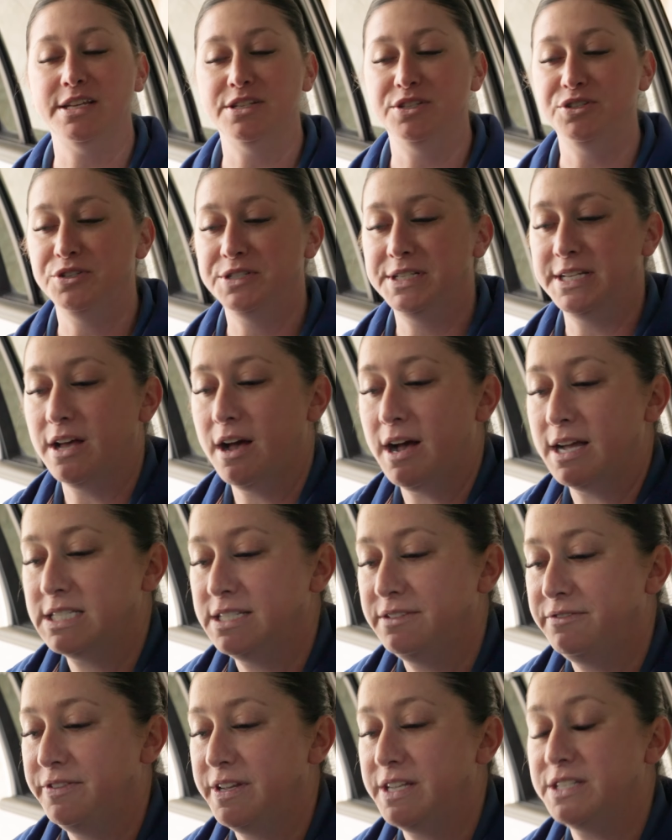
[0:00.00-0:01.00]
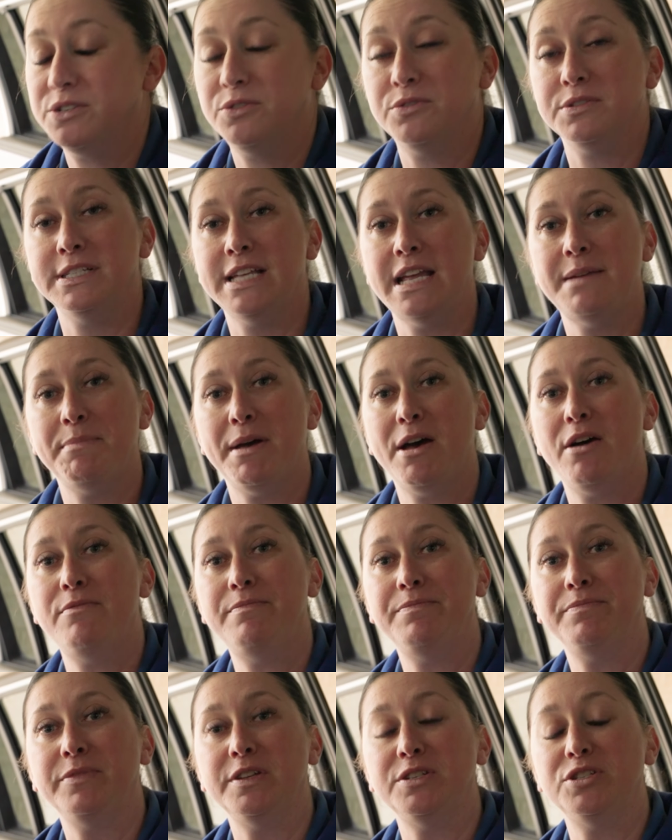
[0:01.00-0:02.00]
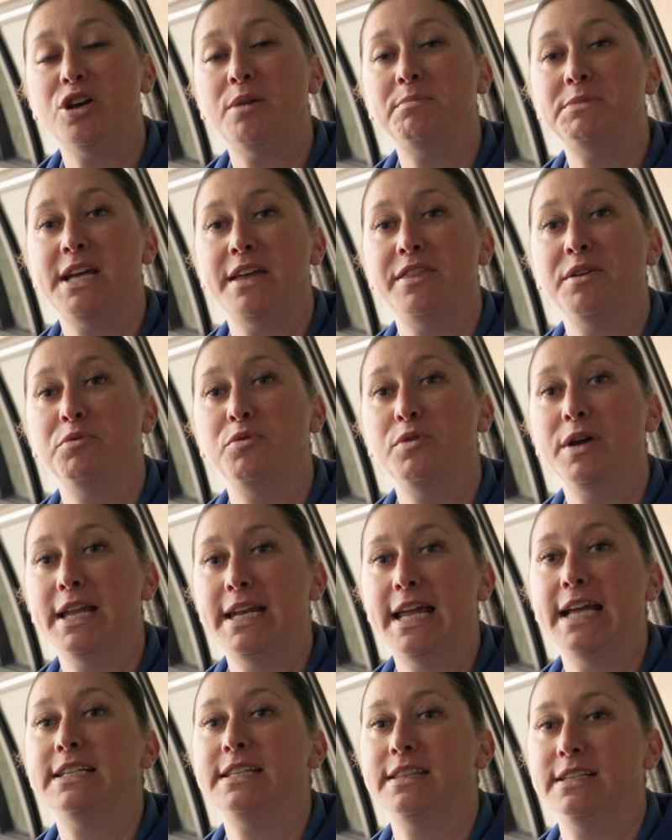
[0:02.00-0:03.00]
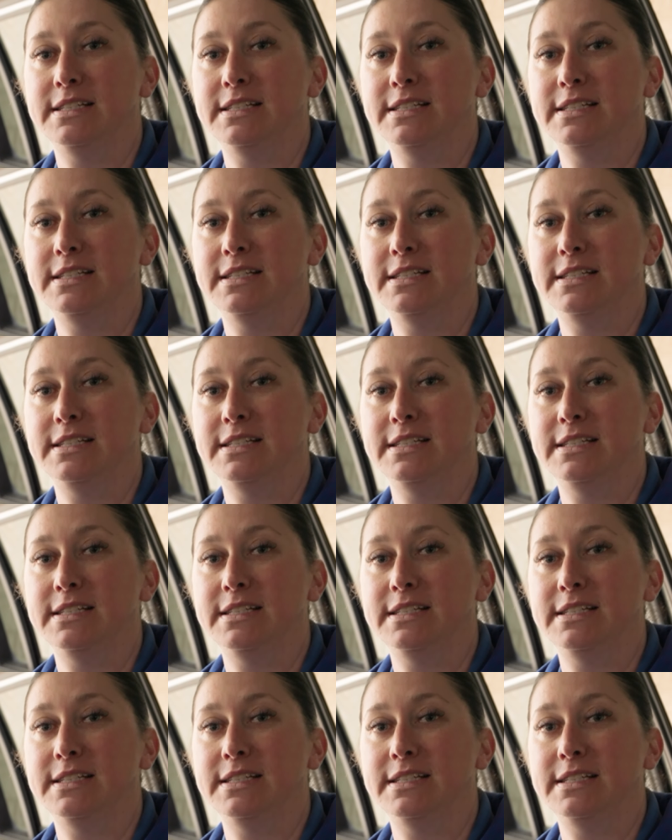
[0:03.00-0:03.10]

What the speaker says: is using ISOFIX or seatbelt, the top tether will connect the